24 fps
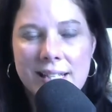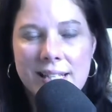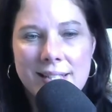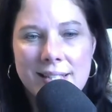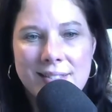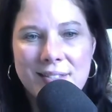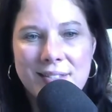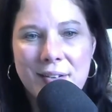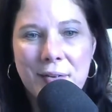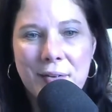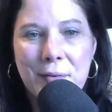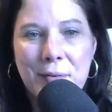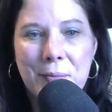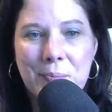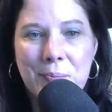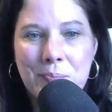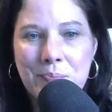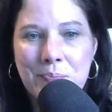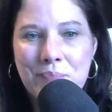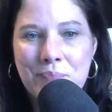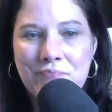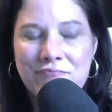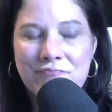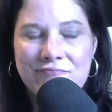So,
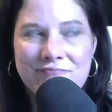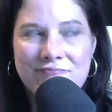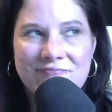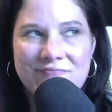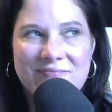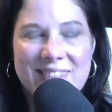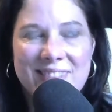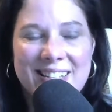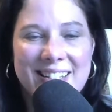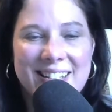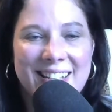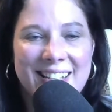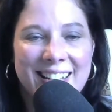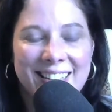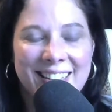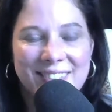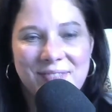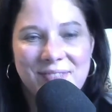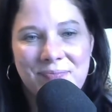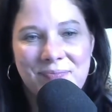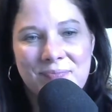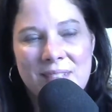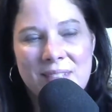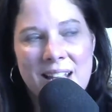yeah.
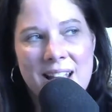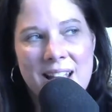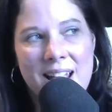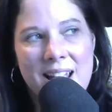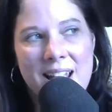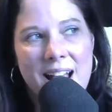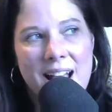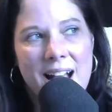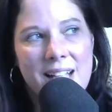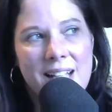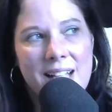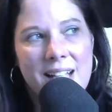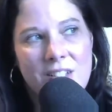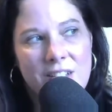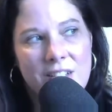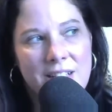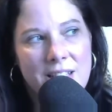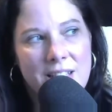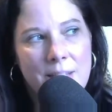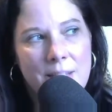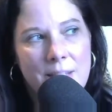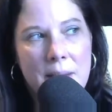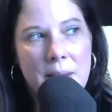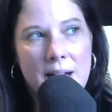I
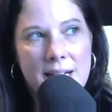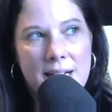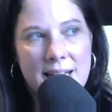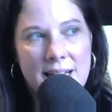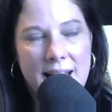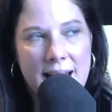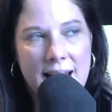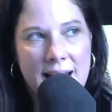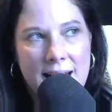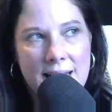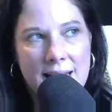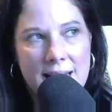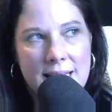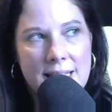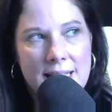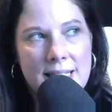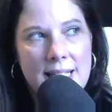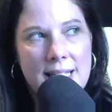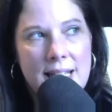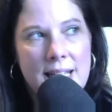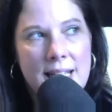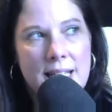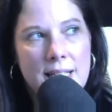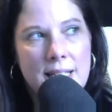started the podcast
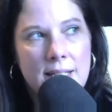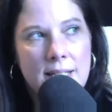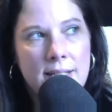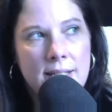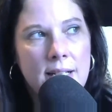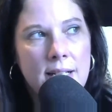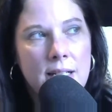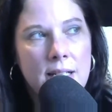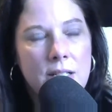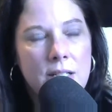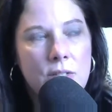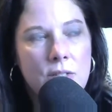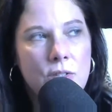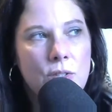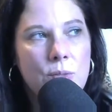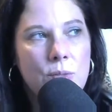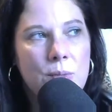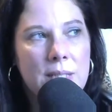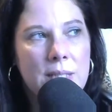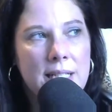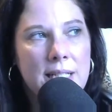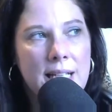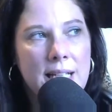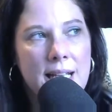in
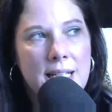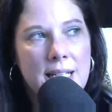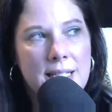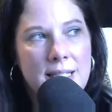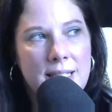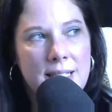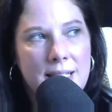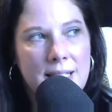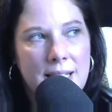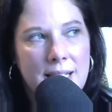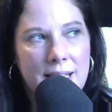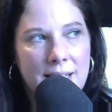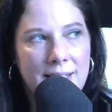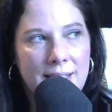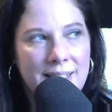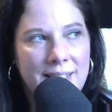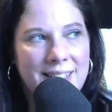2018.